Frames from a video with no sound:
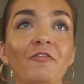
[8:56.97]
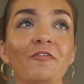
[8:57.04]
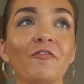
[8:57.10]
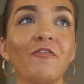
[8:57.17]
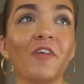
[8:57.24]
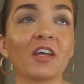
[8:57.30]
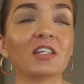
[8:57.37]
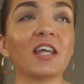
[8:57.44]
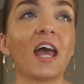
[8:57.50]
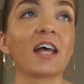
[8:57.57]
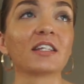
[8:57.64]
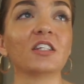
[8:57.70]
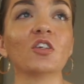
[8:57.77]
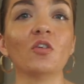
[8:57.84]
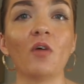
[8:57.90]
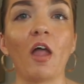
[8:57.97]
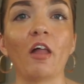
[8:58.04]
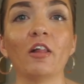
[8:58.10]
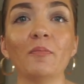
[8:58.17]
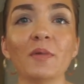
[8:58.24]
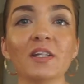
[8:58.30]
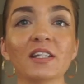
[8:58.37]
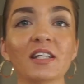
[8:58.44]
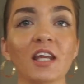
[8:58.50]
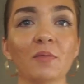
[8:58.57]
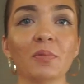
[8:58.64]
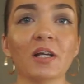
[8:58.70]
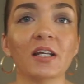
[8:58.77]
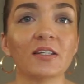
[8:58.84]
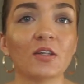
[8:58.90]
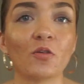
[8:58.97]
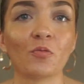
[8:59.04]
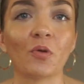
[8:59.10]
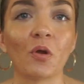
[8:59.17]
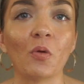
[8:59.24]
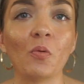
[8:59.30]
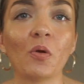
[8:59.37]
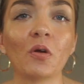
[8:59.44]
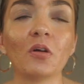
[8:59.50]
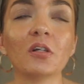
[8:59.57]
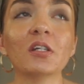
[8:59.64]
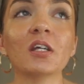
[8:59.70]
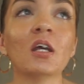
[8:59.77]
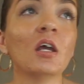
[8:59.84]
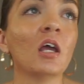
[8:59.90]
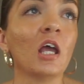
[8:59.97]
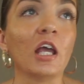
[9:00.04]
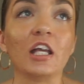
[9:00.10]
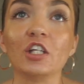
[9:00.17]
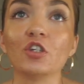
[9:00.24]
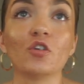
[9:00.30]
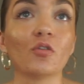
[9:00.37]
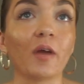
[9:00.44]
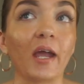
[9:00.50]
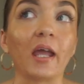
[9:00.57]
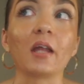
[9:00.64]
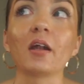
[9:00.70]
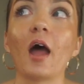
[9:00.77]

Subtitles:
fantastical elements take place in the real world is great.